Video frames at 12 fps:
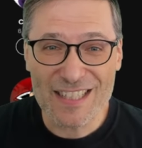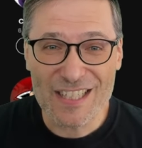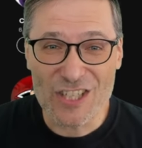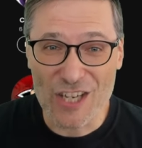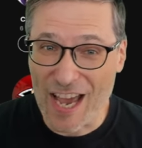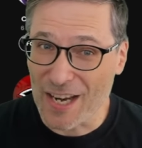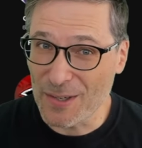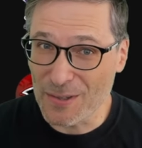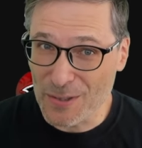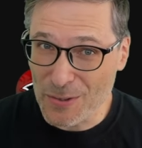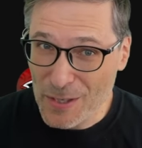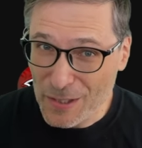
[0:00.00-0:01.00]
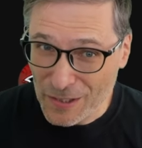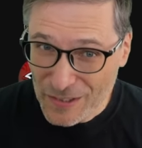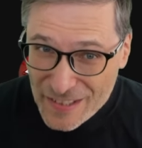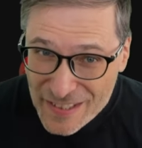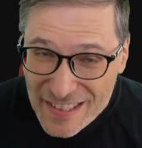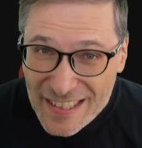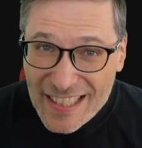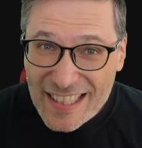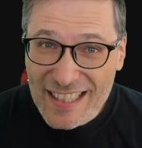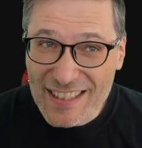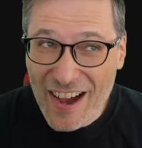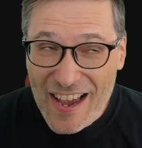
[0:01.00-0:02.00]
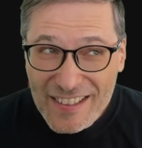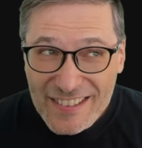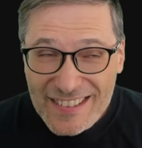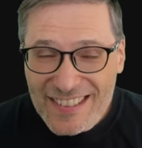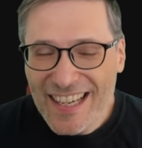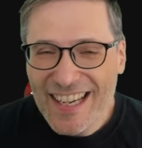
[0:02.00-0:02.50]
Jano Niles, Niles